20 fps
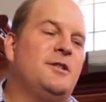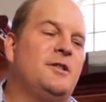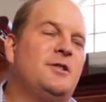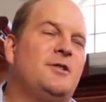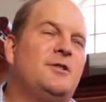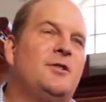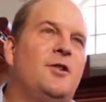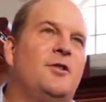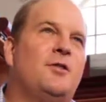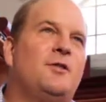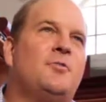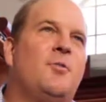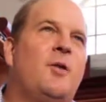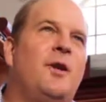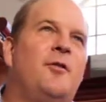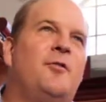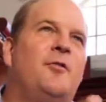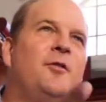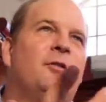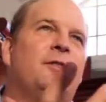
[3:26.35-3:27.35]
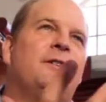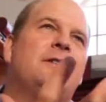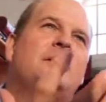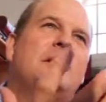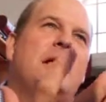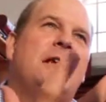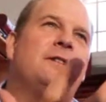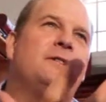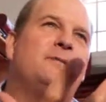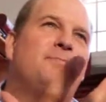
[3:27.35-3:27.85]
that it's got this wonderful,
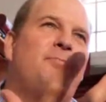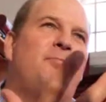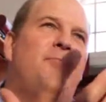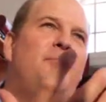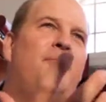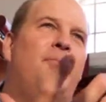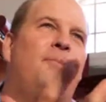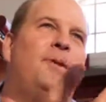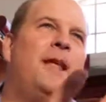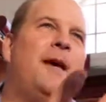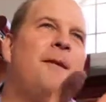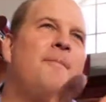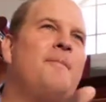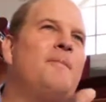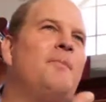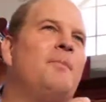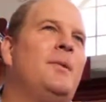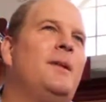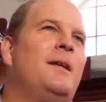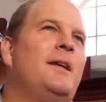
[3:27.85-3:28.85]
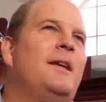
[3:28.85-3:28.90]
intense plum,